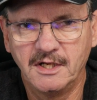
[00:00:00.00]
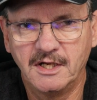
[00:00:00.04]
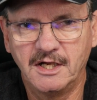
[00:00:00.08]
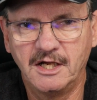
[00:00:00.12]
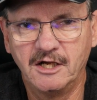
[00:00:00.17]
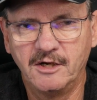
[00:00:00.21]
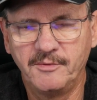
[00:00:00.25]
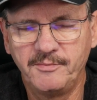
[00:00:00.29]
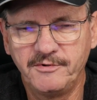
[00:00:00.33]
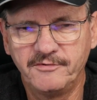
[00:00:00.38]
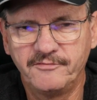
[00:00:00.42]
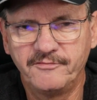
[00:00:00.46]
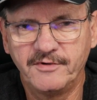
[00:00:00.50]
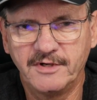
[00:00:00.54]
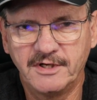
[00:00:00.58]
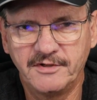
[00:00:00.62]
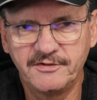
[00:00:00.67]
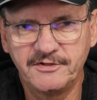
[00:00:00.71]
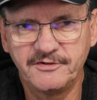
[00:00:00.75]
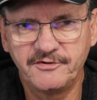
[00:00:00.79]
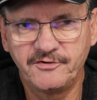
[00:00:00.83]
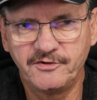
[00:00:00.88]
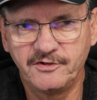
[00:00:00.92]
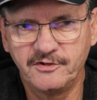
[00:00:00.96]
I hope you
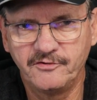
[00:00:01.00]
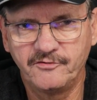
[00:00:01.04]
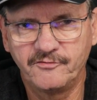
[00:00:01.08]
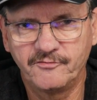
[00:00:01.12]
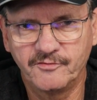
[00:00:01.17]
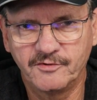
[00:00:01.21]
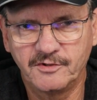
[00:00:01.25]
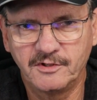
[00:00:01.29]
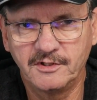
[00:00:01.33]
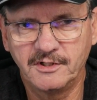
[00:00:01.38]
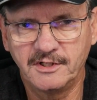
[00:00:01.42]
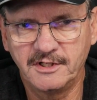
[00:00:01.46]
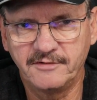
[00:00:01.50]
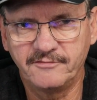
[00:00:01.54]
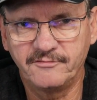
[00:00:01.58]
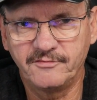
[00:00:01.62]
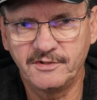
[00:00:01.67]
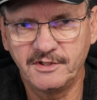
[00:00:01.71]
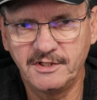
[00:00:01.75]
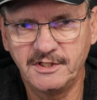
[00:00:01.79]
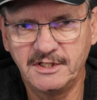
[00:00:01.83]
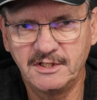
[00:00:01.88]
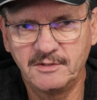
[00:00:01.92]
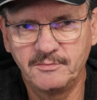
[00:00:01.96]
found this useful, and if
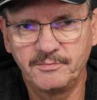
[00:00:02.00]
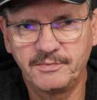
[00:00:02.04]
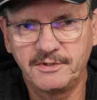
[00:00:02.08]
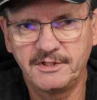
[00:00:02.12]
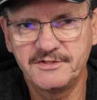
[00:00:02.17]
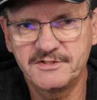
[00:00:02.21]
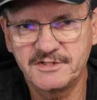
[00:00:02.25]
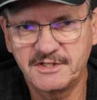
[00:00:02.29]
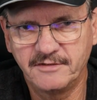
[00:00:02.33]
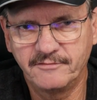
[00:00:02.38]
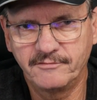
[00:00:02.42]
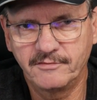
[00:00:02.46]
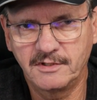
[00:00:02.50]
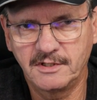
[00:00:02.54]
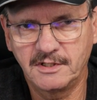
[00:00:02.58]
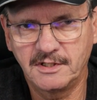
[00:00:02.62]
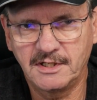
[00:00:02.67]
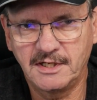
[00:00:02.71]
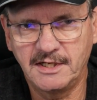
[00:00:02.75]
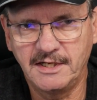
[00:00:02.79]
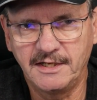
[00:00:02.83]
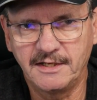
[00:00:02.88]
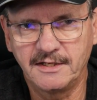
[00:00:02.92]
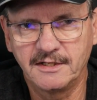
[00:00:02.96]
you did, please give it a
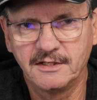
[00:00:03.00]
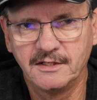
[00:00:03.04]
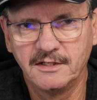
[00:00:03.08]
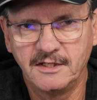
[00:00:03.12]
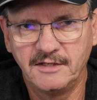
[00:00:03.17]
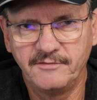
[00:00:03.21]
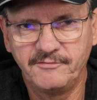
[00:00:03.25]
like.